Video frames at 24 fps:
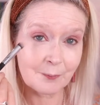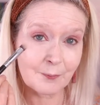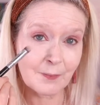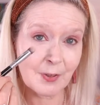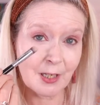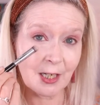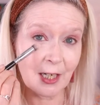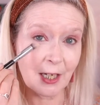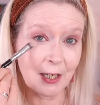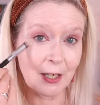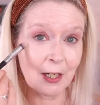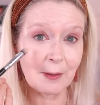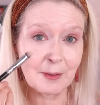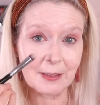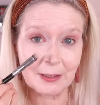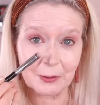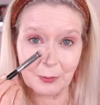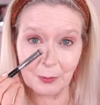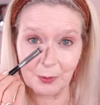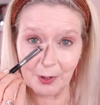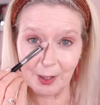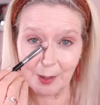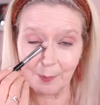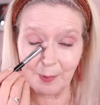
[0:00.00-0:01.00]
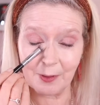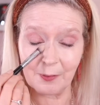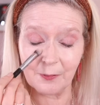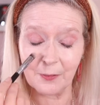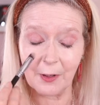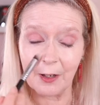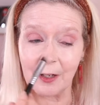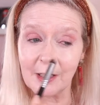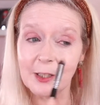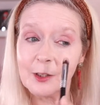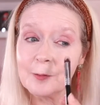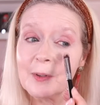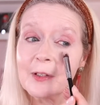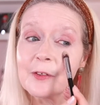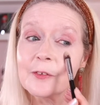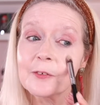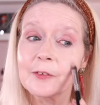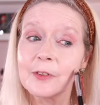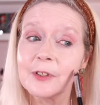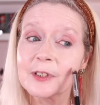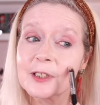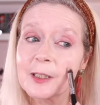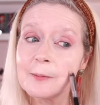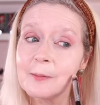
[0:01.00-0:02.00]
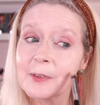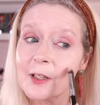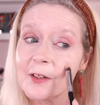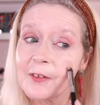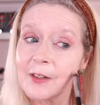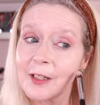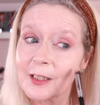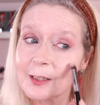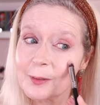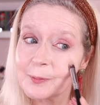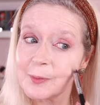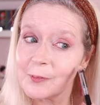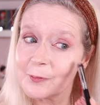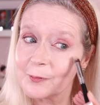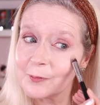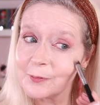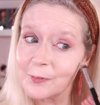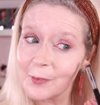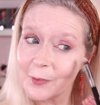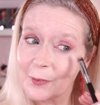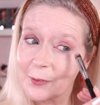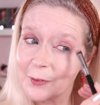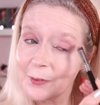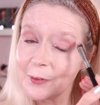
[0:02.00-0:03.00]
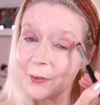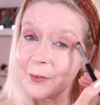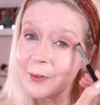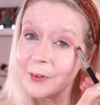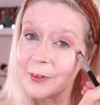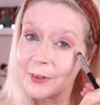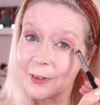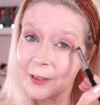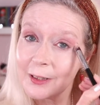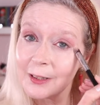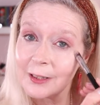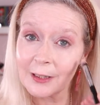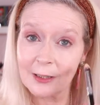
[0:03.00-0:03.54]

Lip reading: you know, it's all going to be fine, you've been through similar things before.